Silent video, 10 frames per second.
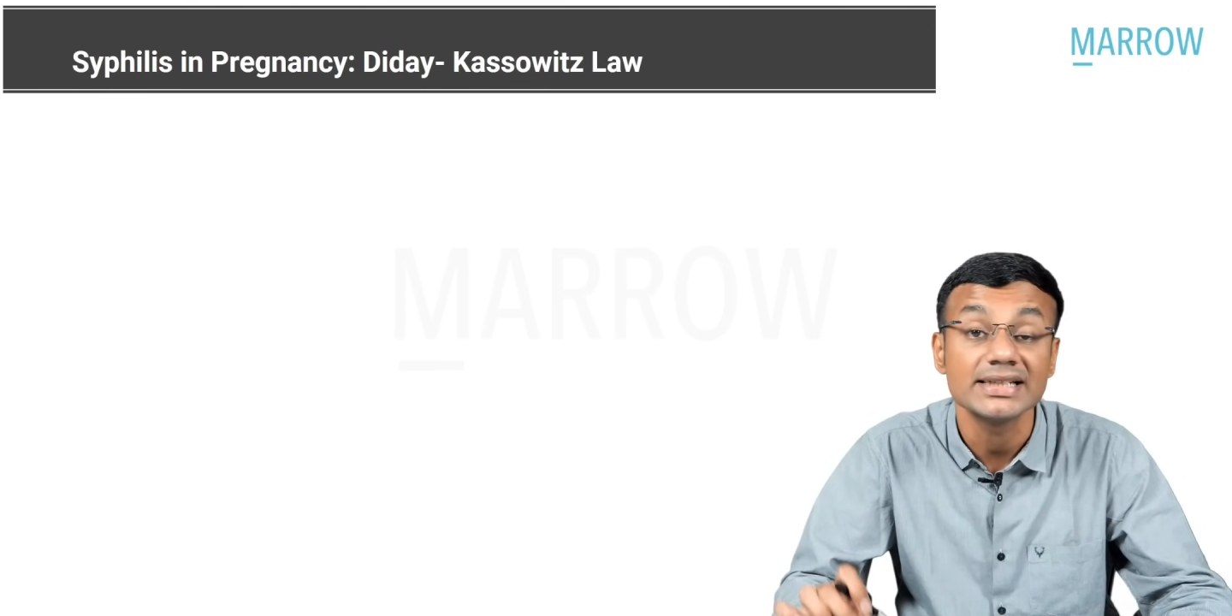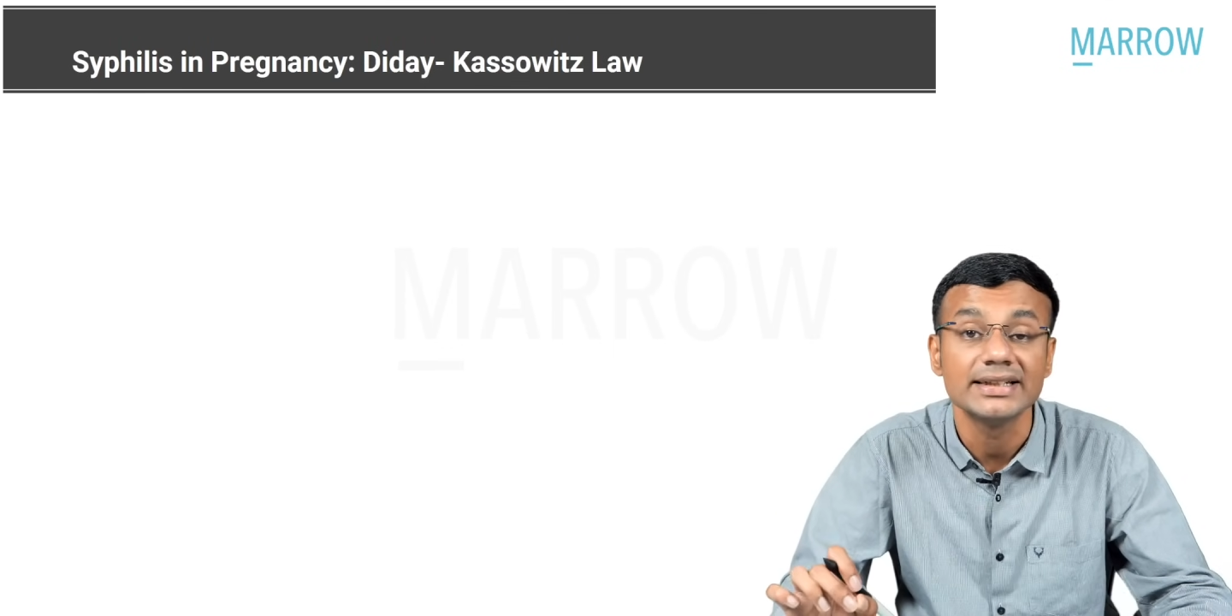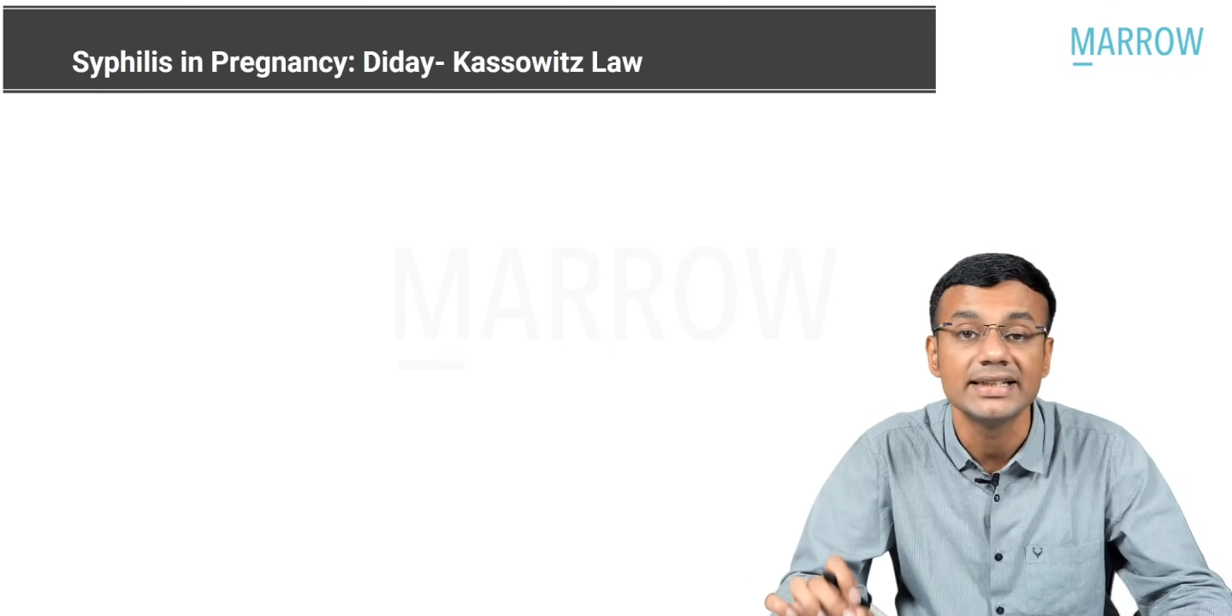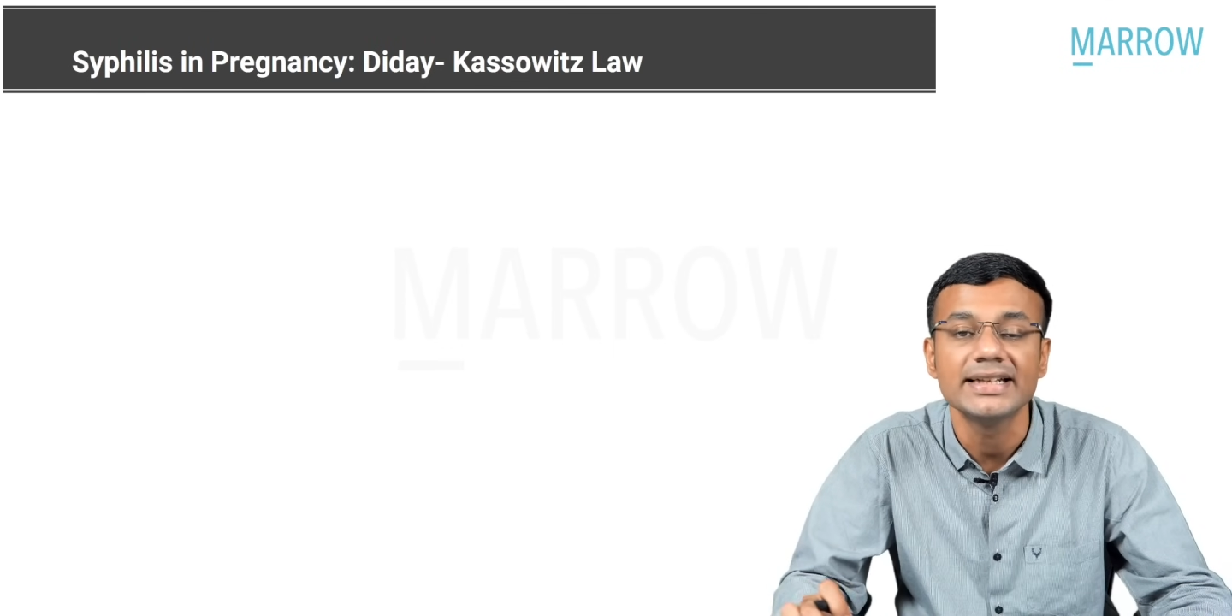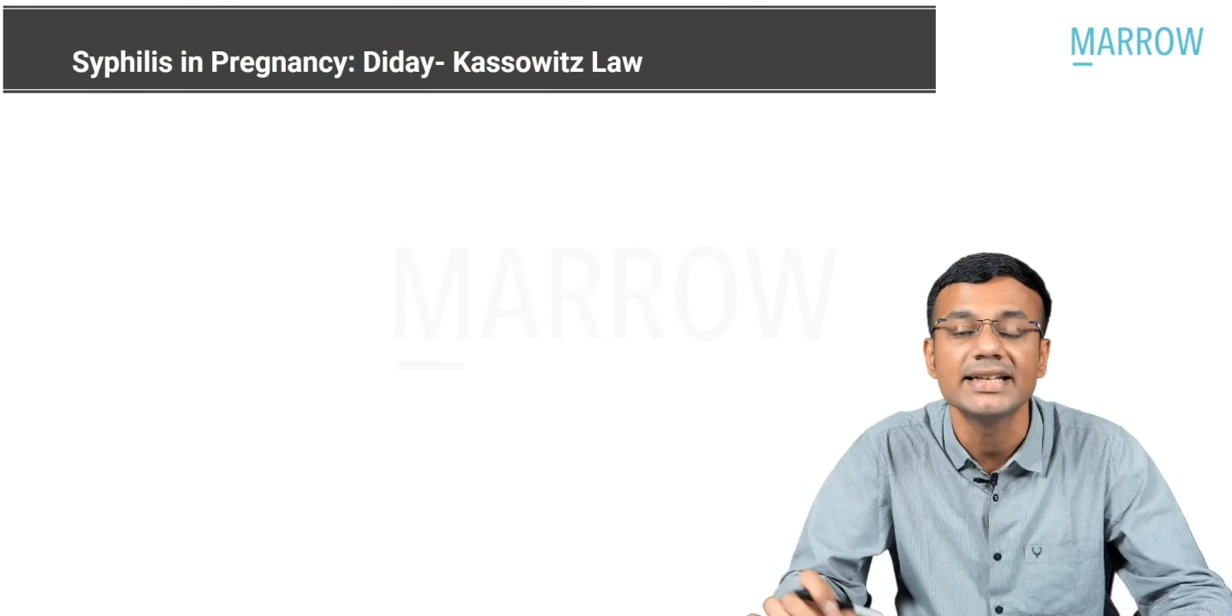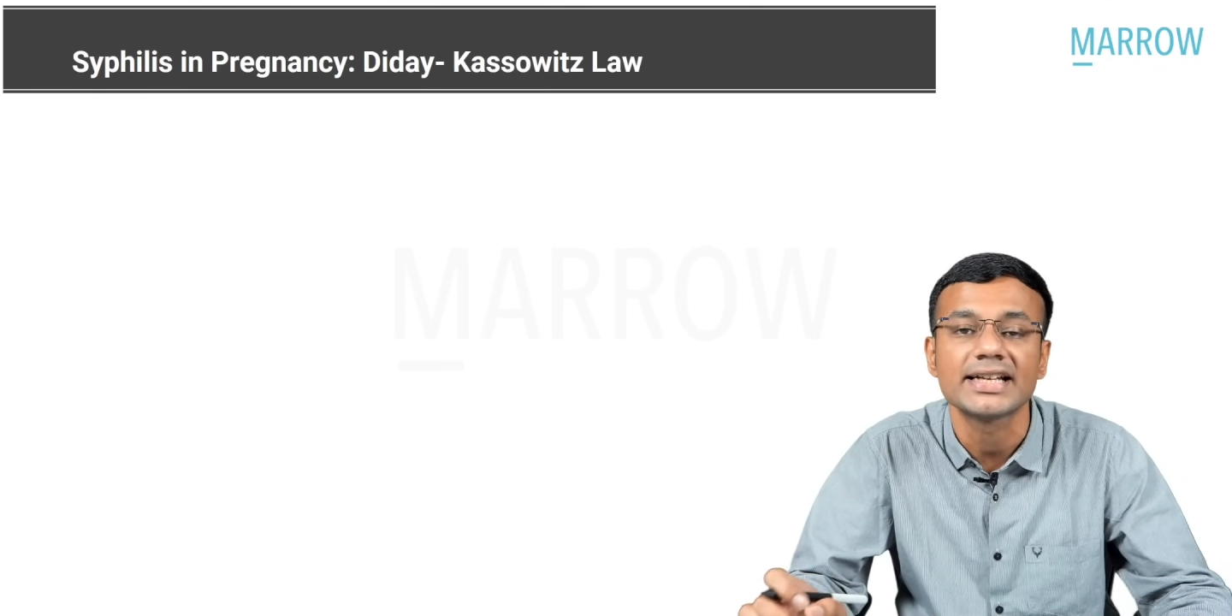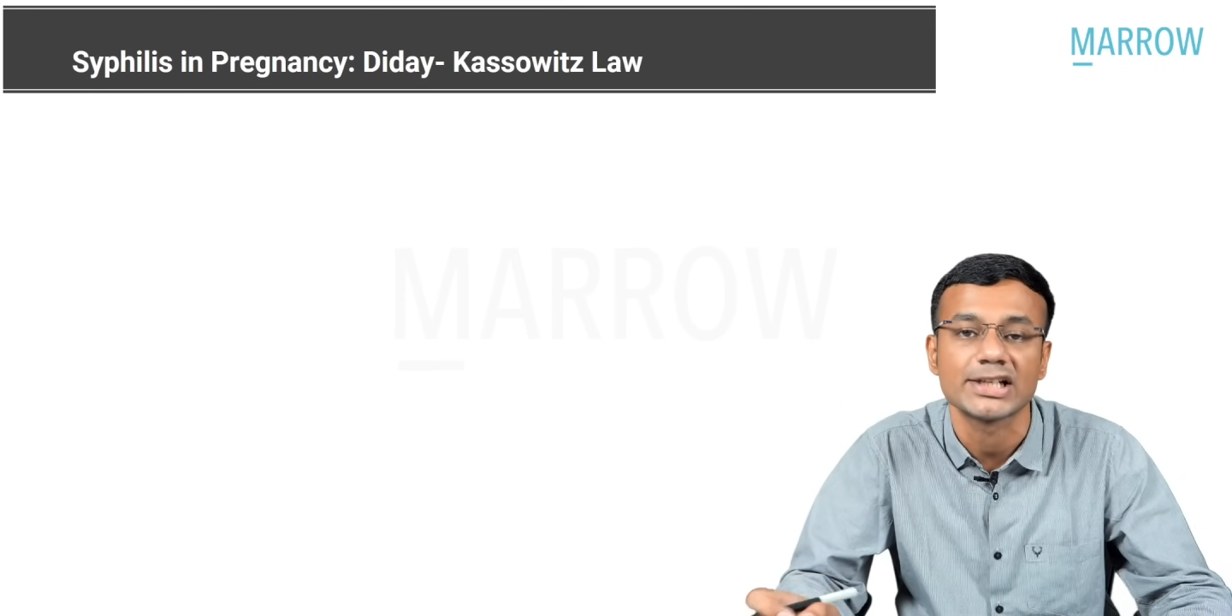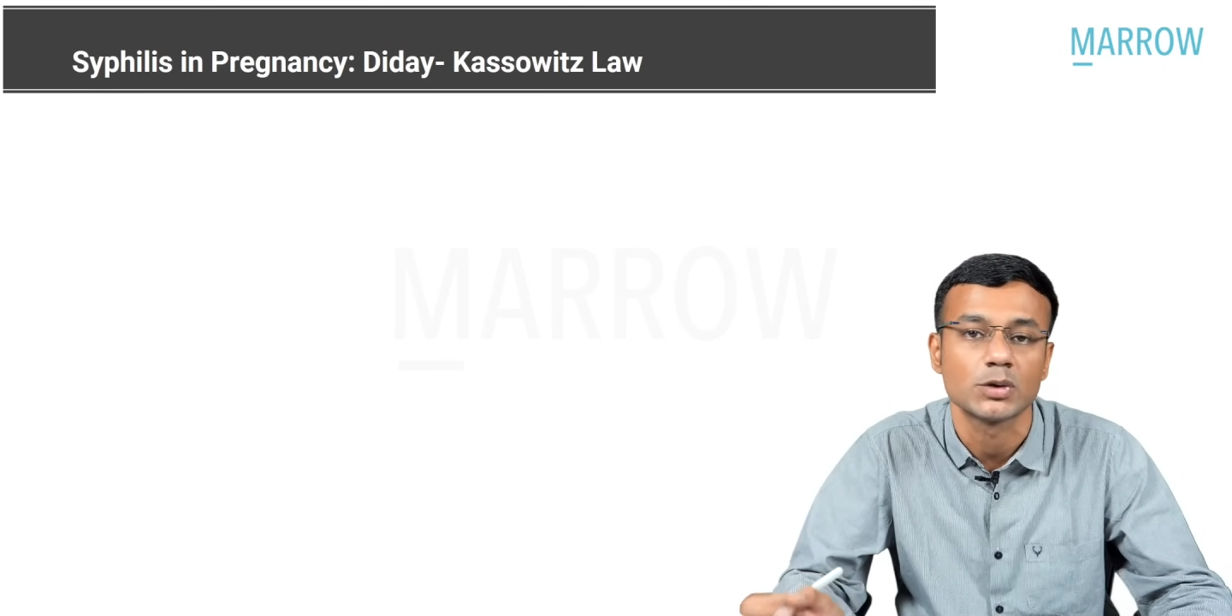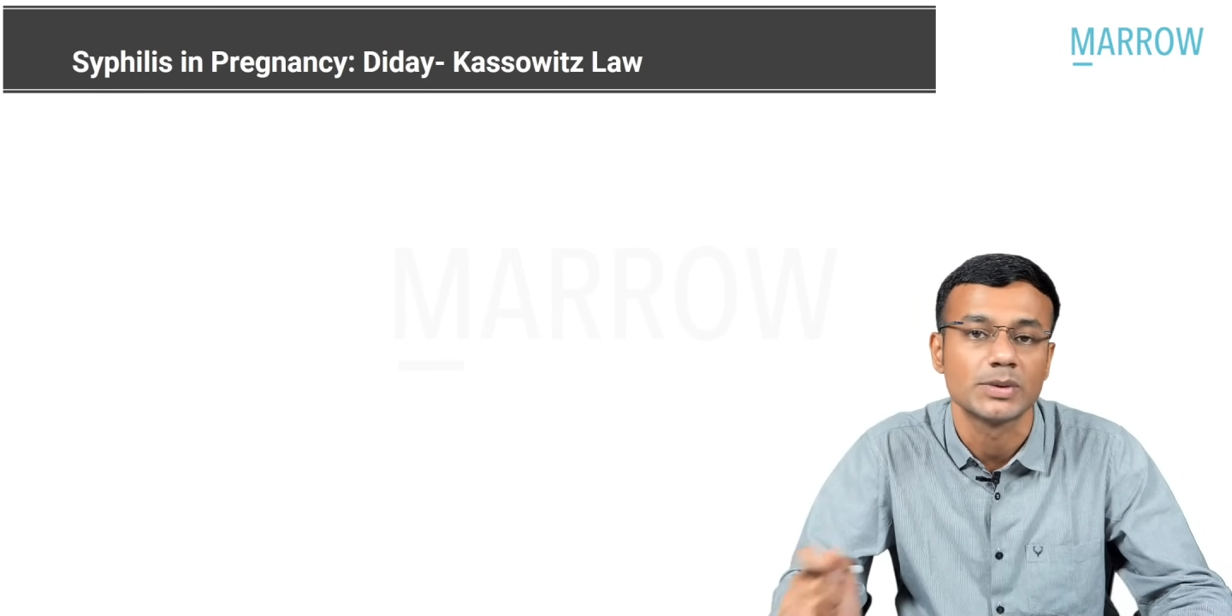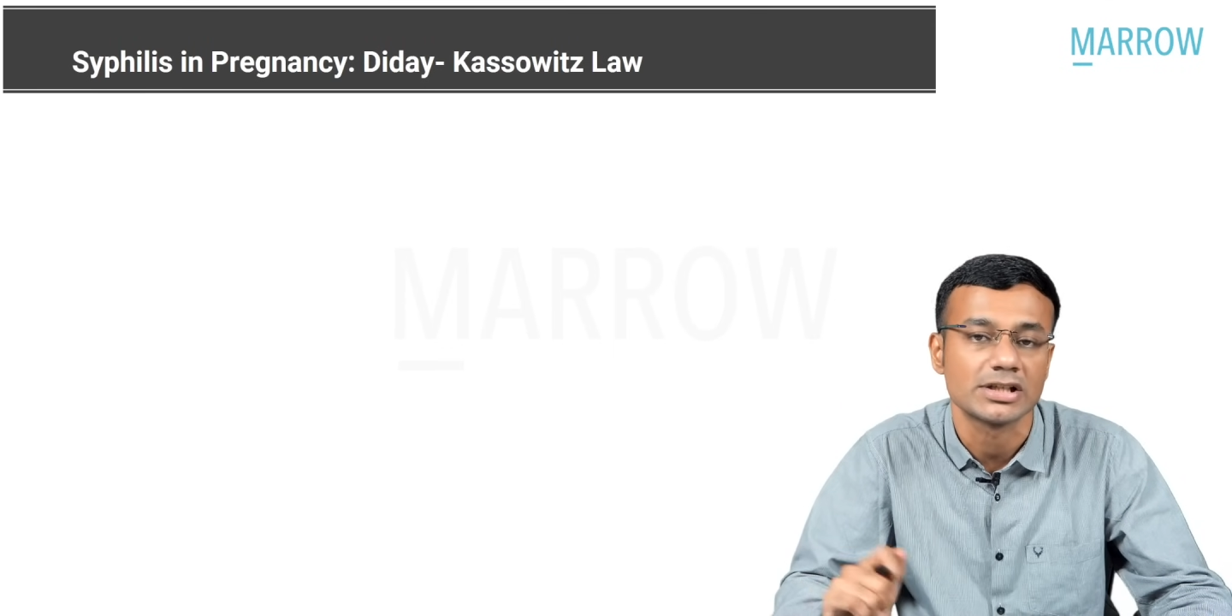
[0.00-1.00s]

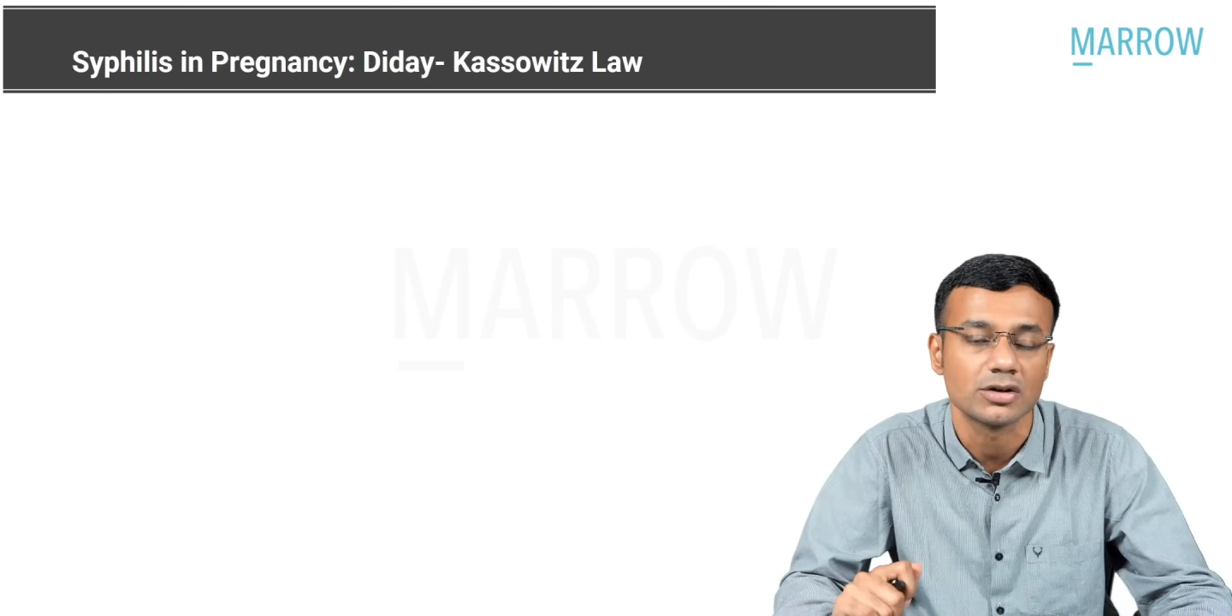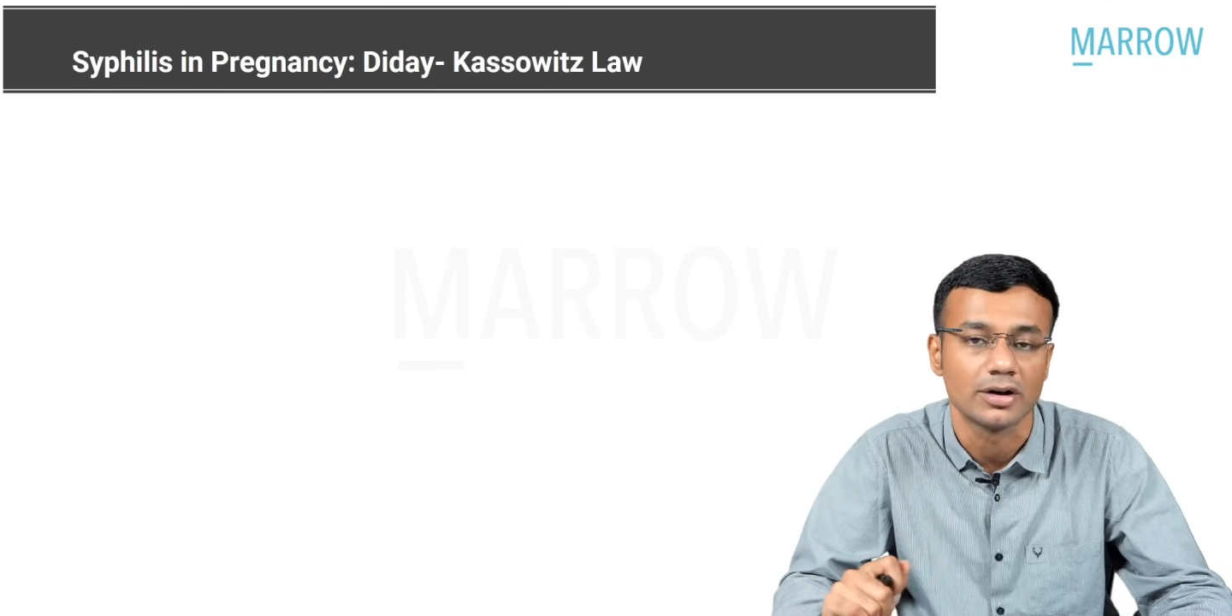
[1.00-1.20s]
Didet-Kasowitz